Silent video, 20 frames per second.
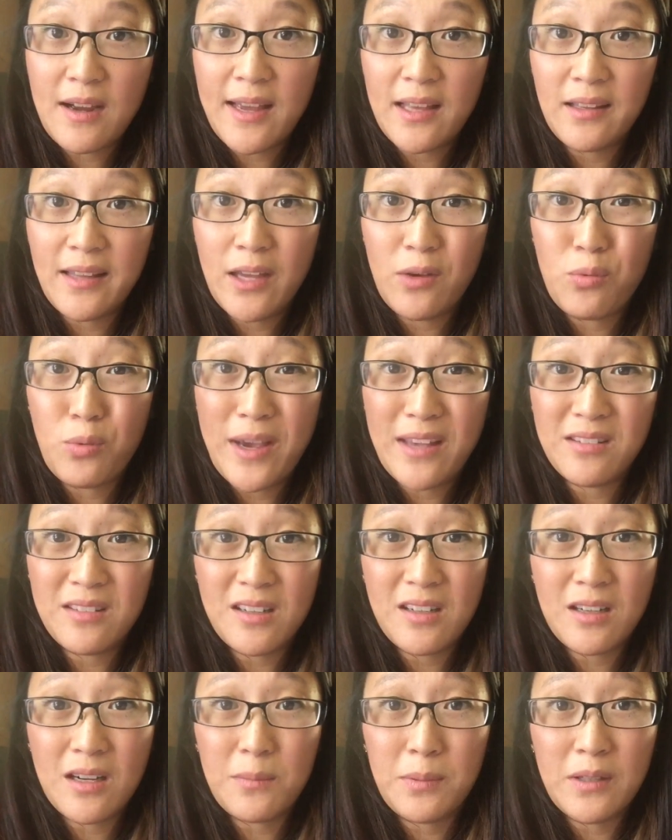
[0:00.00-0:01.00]
I like
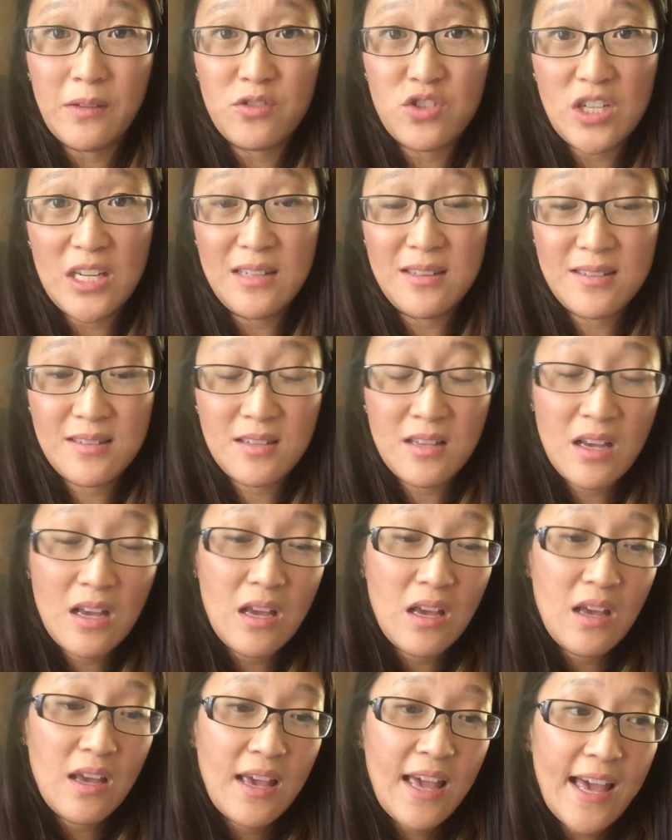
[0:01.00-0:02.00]
wasted a couple of sheets,
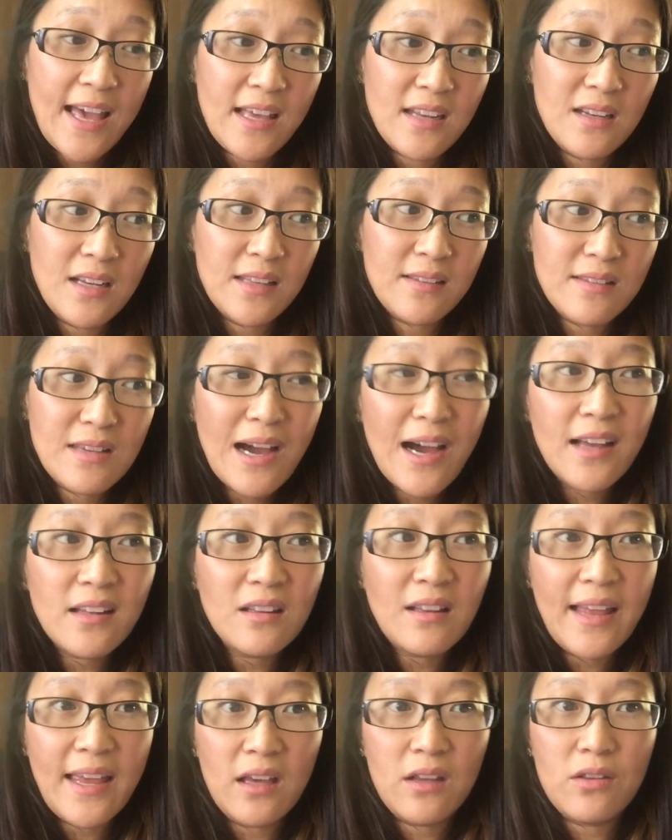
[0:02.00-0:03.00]
and it's
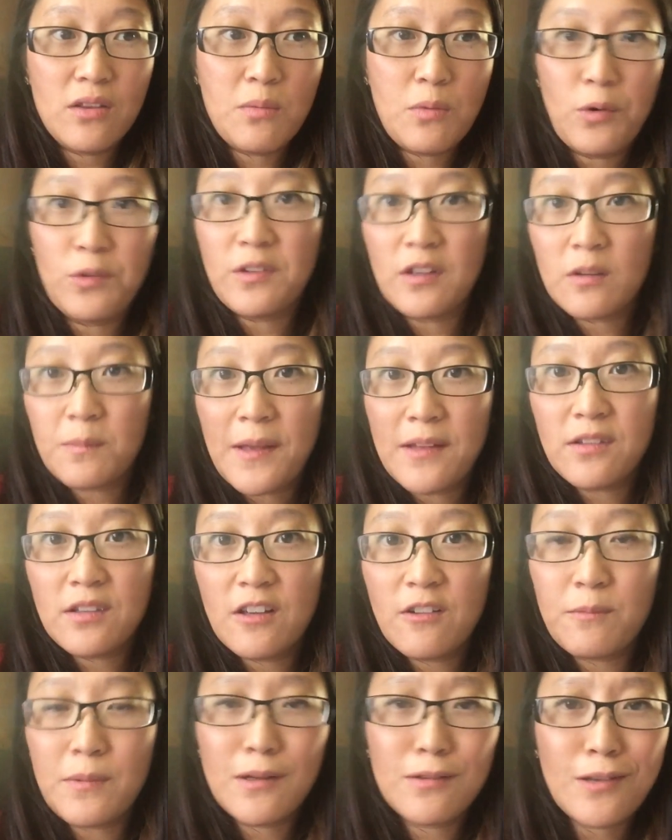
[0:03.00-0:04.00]
not like the most
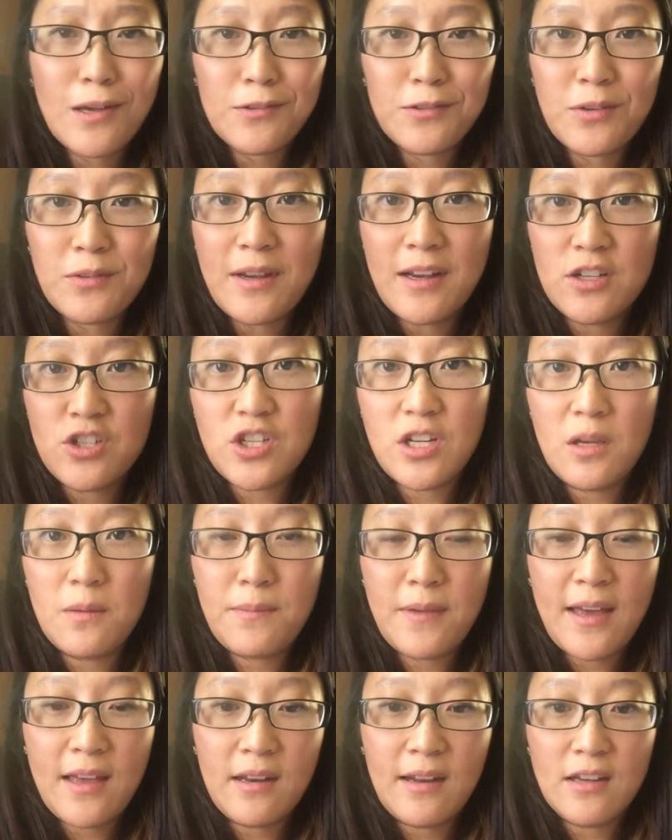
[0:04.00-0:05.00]
expensive, but it's also not
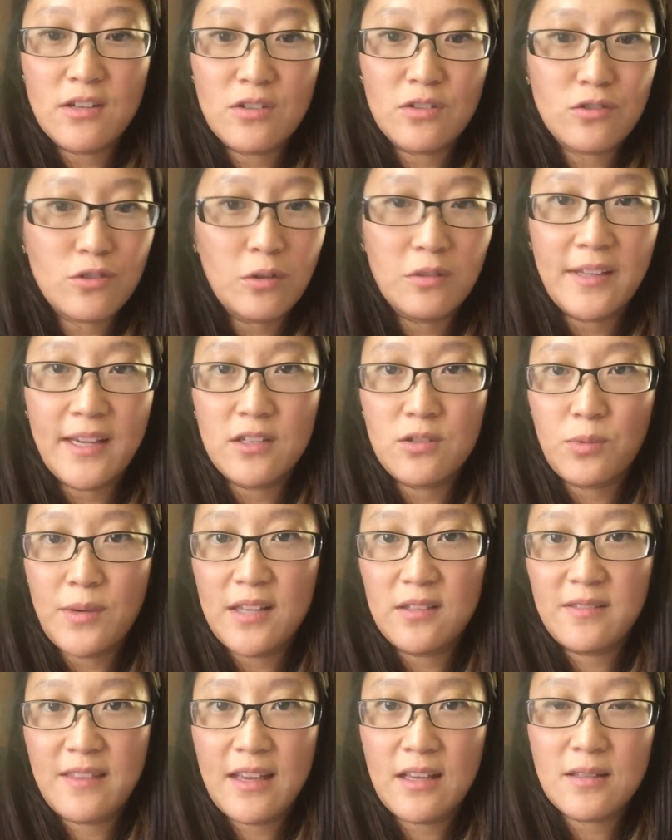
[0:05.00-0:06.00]
cheap, and I just don't like to
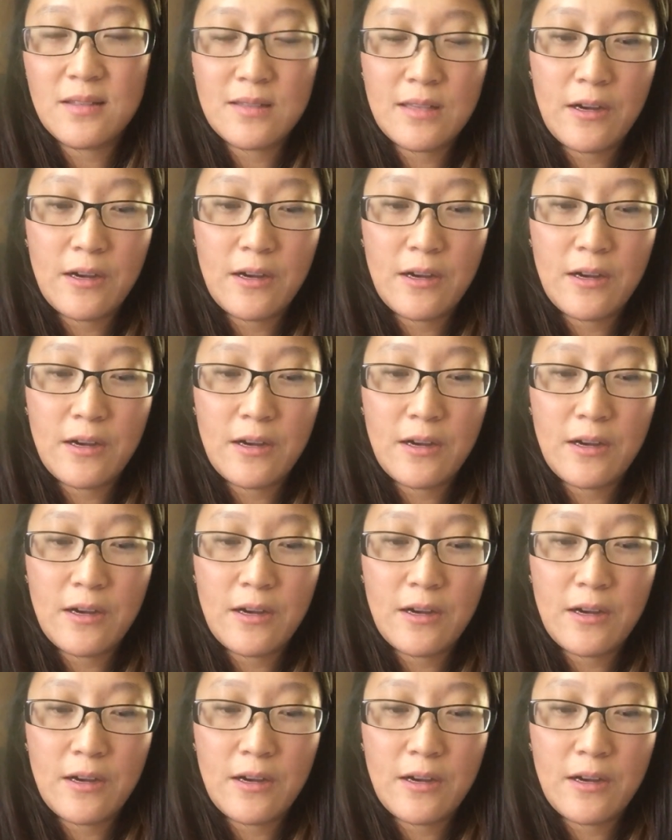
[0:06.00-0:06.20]
waste things.